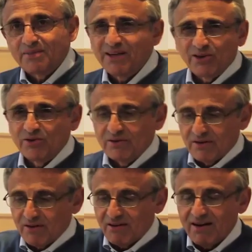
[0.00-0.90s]
I bet you didn't
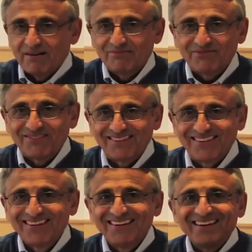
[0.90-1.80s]
know that.
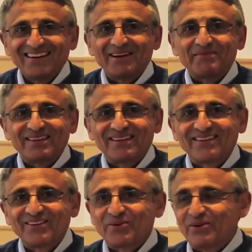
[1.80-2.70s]
I mean,
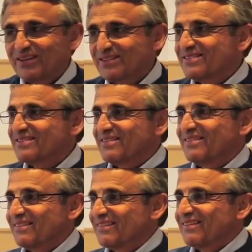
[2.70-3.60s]
in other words,
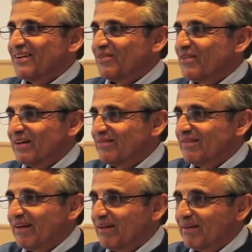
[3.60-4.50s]
you know, they're
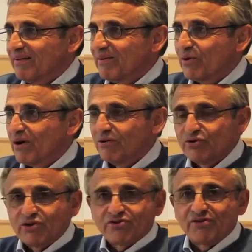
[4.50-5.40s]
saying you can't
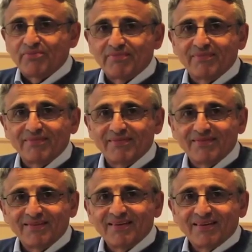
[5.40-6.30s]
trust them
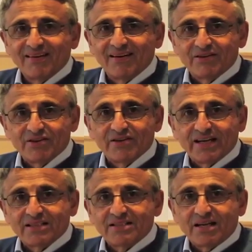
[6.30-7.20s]
to the
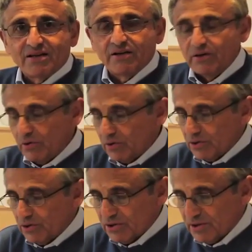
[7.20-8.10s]
extent that you
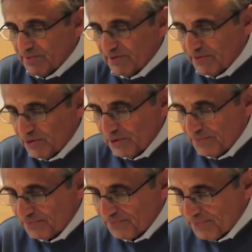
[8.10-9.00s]
could trust them before.
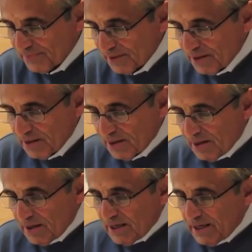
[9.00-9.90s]

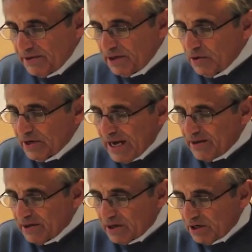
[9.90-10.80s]
In the
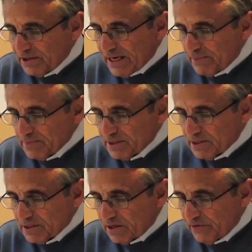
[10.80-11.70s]
UK, the
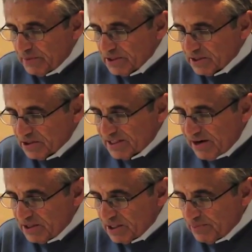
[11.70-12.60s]
condemns government's
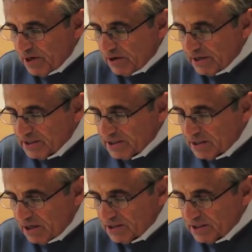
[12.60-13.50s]
austerity programme is
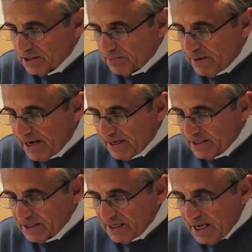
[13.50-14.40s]
starting to
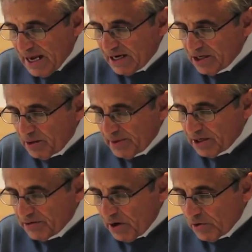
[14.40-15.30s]
bite.
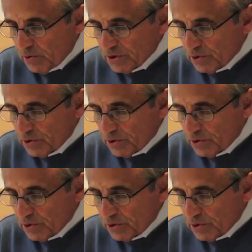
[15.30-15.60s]
Economic growth was